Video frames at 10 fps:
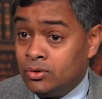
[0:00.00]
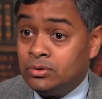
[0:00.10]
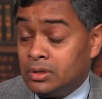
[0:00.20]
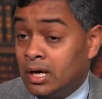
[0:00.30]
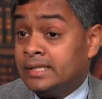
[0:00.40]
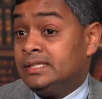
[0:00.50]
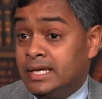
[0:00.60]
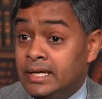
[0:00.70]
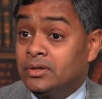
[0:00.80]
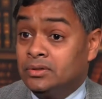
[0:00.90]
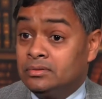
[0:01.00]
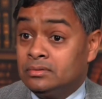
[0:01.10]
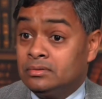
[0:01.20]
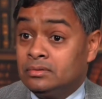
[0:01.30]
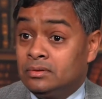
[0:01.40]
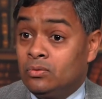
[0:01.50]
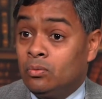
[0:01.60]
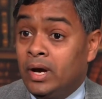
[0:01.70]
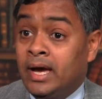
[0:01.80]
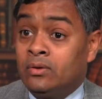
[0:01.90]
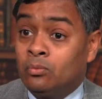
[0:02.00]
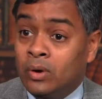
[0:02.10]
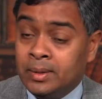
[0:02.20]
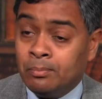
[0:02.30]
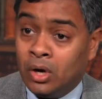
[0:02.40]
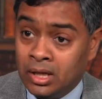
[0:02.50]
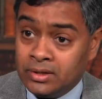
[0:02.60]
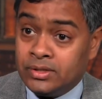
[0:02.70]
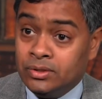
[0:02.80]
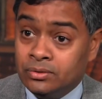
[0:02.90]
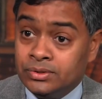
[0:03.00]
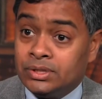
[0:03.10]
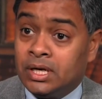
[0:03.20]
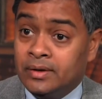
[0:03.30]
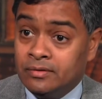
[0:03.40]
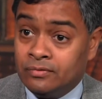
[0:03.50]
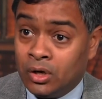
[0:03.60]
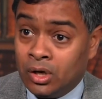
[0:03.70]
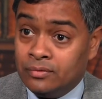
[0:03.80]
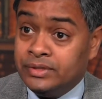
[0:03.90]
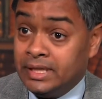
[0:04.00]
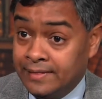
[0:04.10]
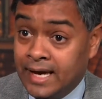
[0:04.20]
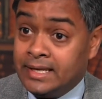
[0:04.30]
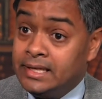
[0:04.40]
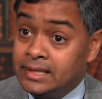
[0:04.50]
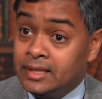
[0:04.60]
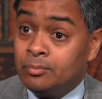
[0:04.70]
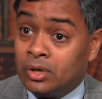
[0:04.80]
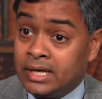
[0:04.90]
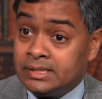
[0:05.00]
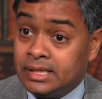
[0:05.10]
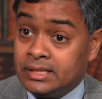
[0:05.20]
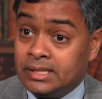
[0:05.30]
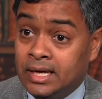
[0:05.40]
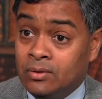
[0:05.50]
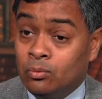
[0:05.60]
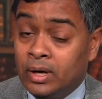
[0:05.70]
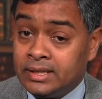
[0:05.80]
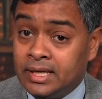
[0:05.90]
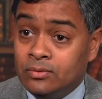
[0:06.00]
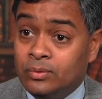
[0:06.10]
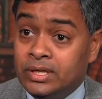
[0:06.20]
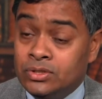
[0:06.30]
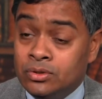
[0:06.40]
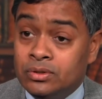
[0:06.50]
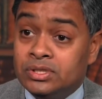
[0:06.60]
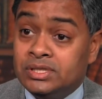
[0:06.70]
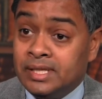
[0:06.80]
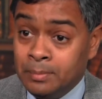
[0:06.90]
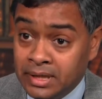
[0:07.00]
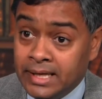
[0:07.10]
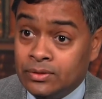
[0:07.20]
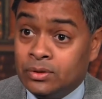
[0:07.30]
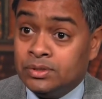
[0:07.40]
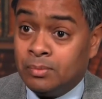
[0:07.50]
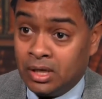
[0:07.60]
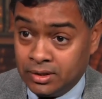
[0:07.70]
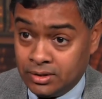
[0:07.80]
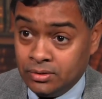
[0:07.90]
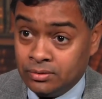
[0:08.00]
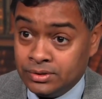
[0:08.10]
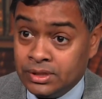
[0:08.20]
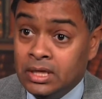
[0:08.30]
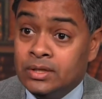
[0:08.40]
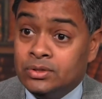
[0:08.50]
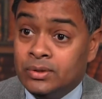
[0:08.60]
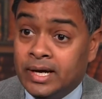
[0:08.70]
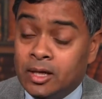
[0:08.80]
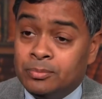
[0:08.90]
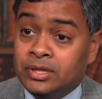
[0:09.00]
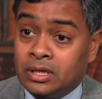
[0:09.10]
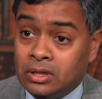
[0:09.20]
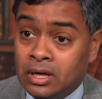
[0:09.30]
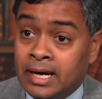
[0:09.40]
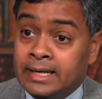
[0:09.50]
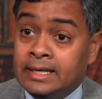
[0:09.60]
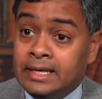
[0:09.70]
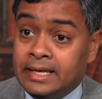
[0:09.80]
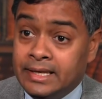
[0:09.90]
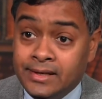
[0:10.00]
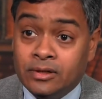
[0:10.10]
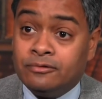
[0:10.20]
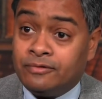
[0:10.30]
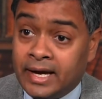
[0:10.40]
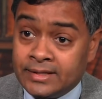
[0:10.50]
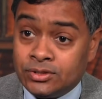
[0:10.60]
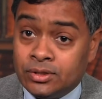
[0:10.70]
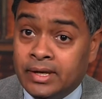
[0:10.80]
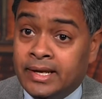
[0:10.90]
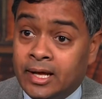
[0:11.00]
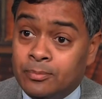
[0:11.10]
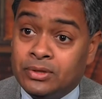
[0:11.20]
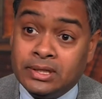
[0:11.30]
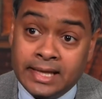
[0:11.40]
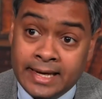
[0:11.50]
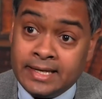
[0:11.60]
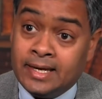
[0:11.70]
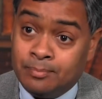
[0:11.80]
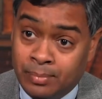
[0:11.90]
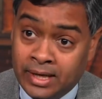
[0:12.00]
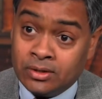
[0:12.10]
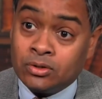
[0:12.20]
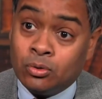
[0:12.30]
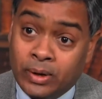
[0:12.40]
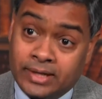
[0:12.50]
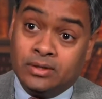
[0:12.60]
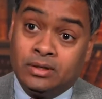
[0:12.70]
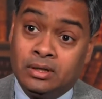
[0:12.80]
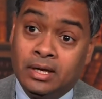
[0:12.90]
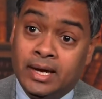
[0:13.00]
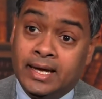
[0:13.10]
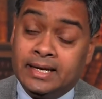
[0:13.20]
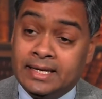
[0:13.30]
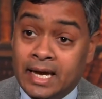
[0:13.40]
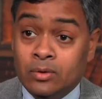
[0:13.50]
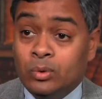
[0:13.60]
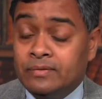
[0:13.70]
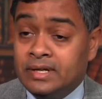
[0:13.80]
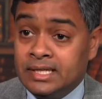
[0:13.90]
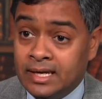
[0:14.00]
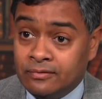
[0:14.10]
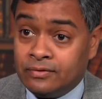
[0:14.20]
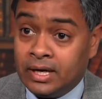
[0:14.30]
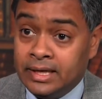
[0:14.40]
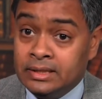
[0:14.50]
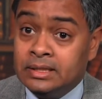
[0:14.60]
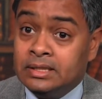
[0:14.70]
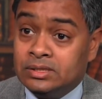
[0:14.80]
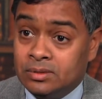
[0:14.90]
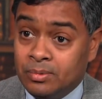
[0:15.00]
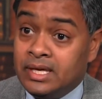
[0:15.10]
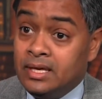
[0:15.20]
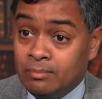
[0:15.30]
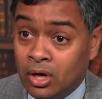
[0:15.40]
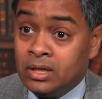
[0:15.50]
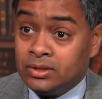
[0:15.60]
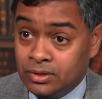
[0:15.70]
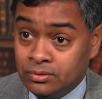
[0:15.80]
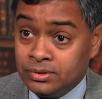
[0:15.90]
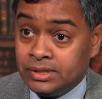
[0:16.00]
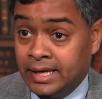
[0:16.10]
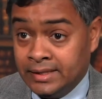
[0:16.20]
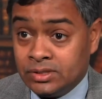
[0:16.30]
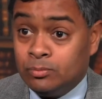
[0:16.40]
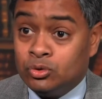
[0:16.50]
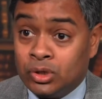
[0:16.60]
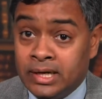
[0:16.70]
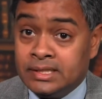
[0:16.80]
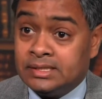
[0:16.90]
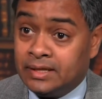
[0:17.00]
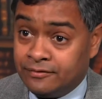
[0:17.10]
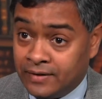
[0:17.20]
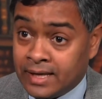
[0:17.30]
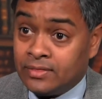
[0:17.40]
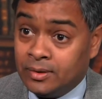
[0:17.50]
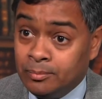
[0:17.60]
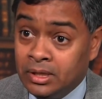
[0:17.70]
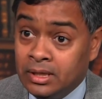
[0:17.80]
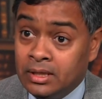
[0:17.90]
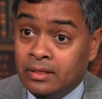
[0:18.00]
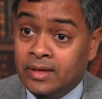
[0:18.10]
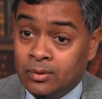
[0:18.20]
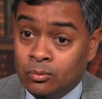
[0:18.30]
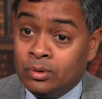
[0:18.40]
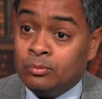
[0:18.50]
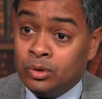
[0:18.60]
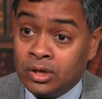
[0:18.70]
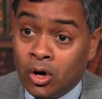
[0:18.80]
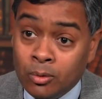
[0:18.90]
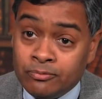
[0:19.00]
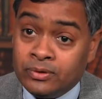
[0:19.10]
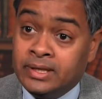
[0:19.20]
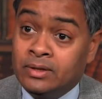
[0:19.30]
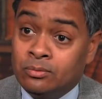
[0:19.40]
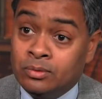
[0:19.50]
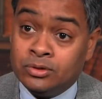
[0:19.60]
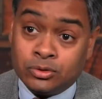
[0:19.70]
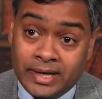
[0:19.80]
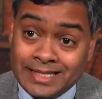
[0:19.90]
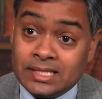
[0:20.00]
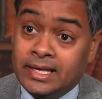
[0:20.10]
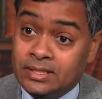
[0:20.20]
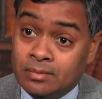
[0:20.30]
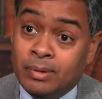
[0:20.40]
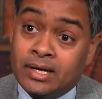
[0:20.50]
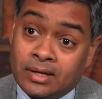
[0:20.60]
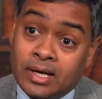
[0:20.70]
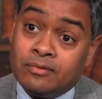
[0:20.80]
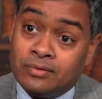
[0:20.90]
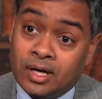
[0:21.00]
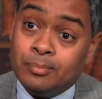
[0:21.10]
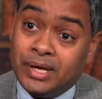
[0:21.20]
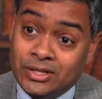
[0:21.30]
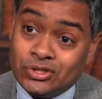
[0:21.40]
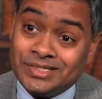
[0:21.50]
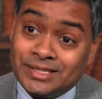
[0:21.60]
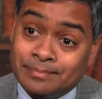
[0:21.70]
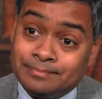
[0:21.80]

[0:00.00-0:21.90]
do clots heal, and what molecules are involved in that healing process, and what can we do to stimulate those molecules to help the clot heal faster and help the leg get better quicker. And again, we've identified some key molecules and some drugs that affect them that would hopefully translate to better care for our patients.